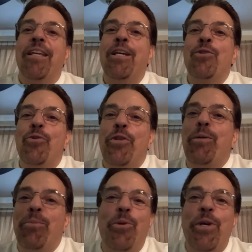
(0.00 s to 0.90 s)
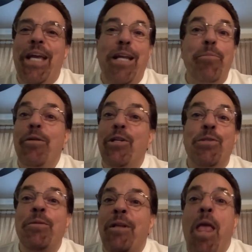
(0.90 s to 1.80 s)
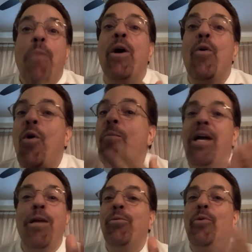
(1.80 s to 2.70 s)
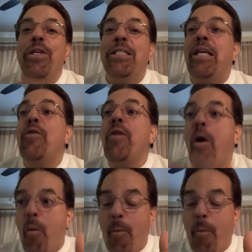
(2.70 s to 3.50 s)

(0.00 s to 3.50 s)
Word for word: Guess who the employee had to be? Because my all my employees said no,